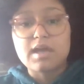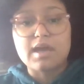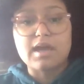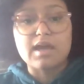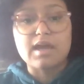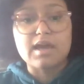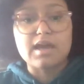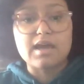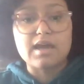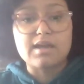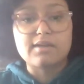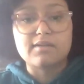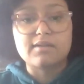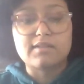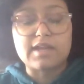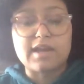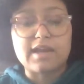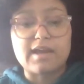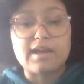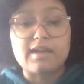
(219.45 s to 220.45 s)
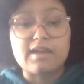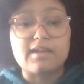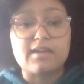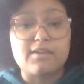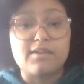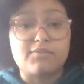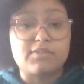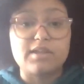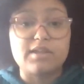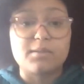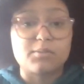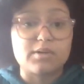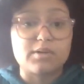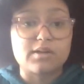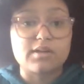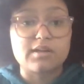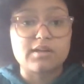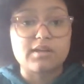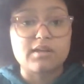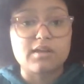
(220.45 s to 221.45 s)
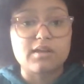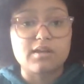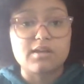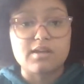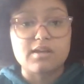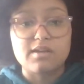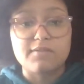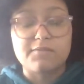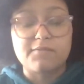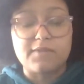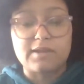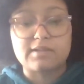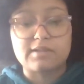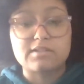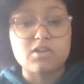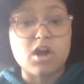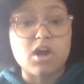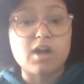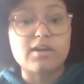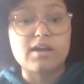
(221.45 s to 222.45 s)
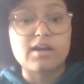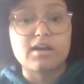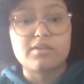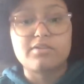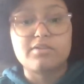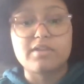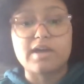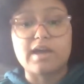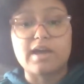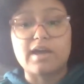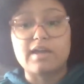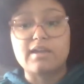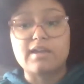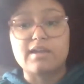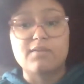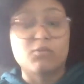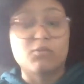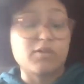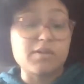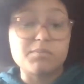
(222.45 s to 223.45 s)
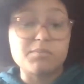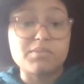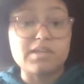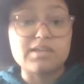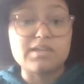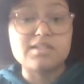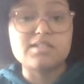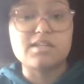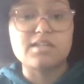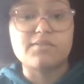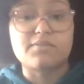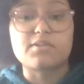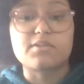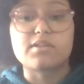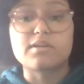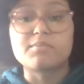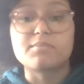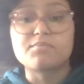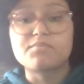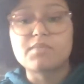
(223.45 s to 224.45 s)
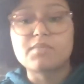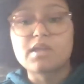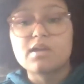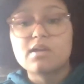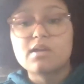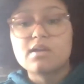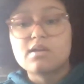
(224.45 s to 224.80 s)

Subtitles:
and that if they were going to evict Tara, that it wouldn't be easy for them.